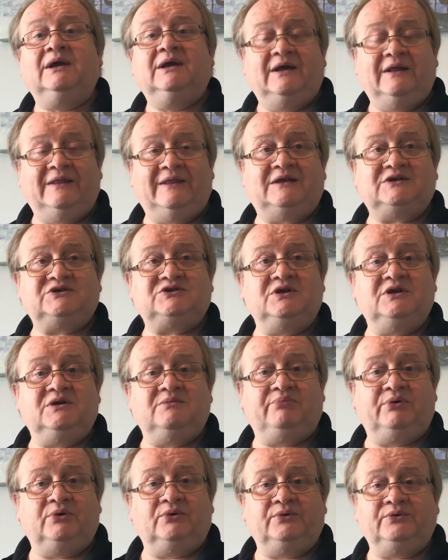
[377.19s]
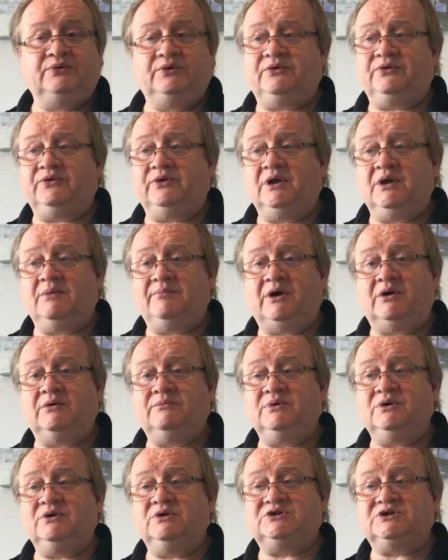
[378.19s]
And that's the important thing about
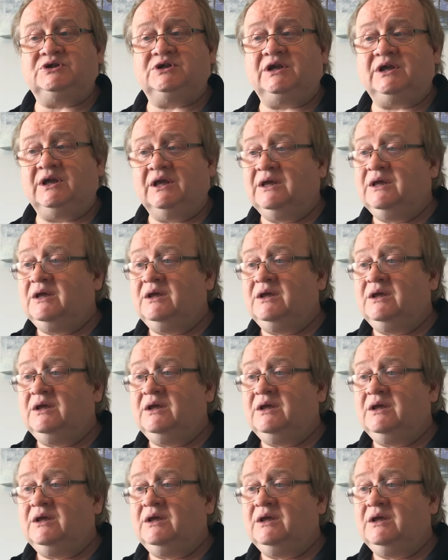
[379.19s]
music.